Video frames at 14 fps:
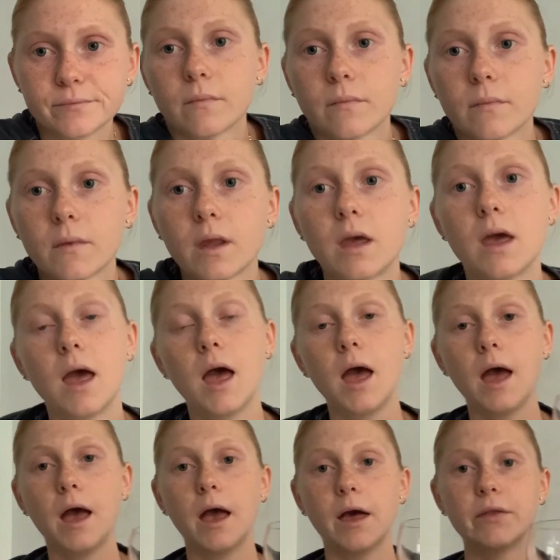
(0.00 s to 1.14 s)

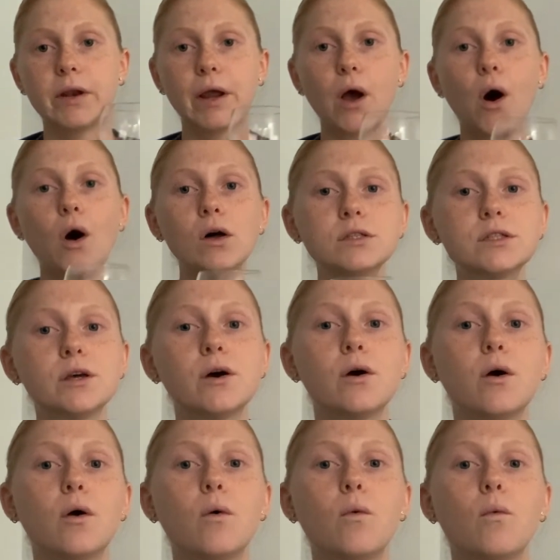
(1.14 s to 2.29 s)
And then I
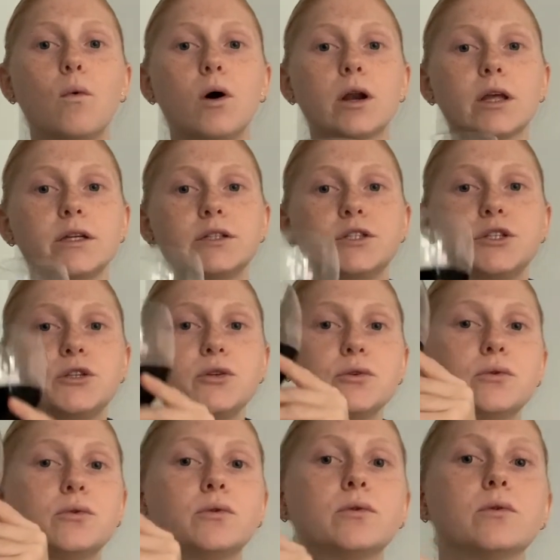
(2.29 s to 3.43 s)
also wanted
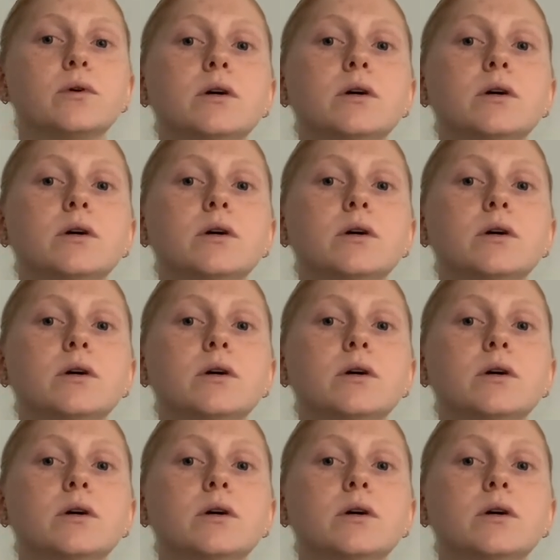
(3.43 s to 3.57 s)
to